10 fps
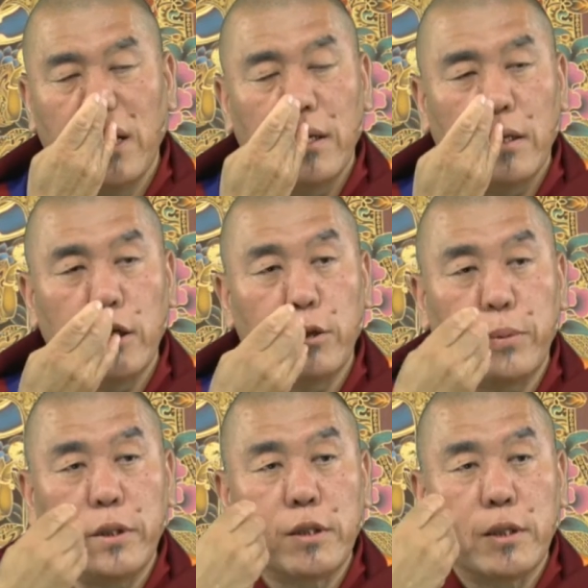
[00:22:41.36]
Little
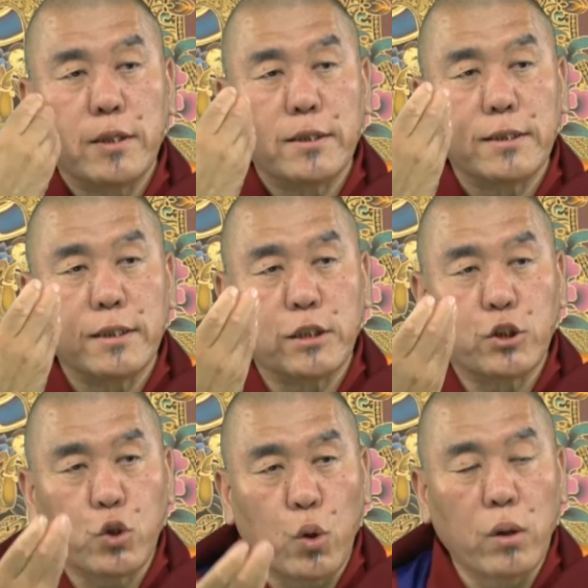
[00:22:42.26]
bit
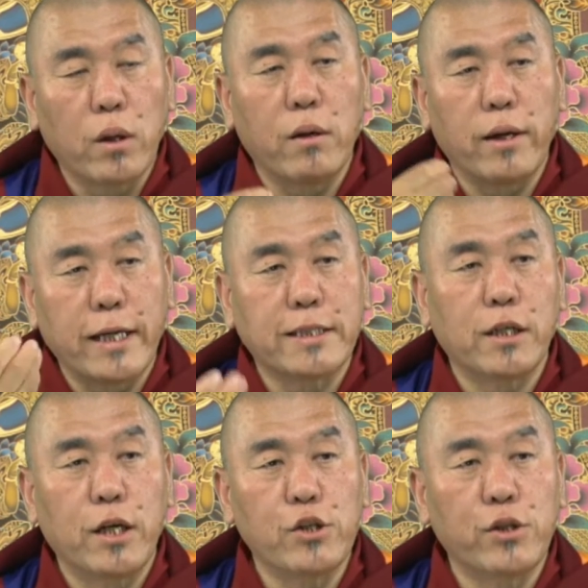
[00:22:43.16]
stronger
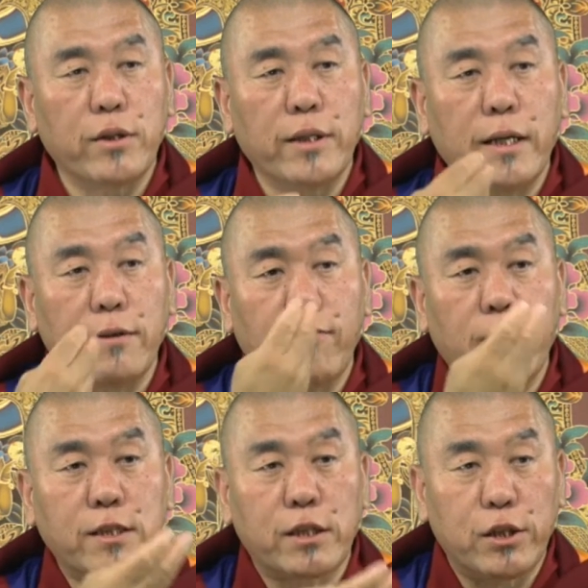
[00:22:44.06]
exhalation than the
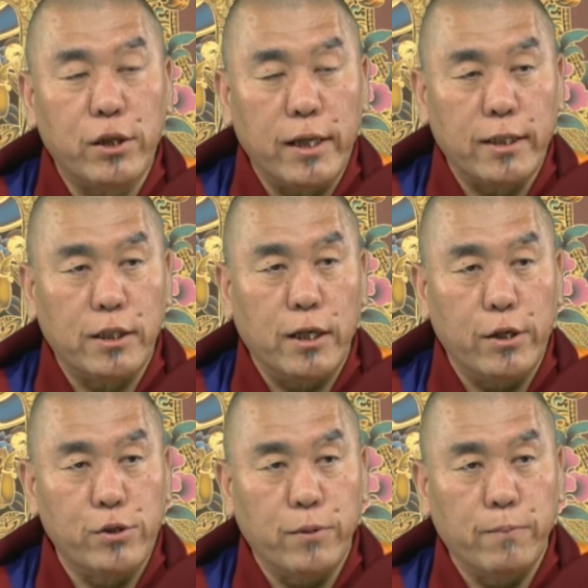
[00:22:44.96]
first 3
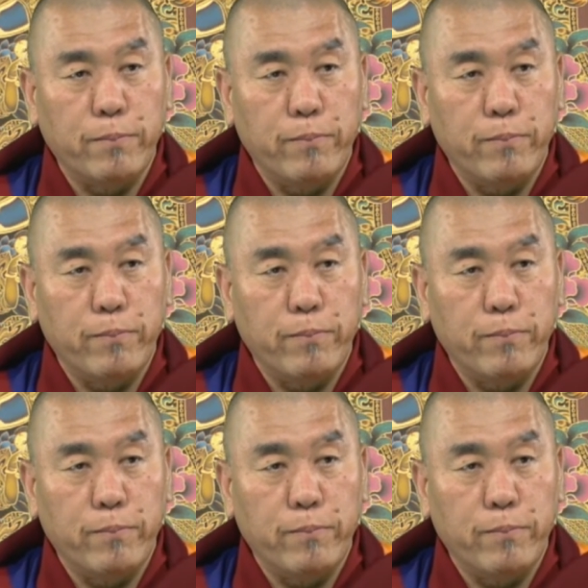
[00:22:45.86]
exhalation.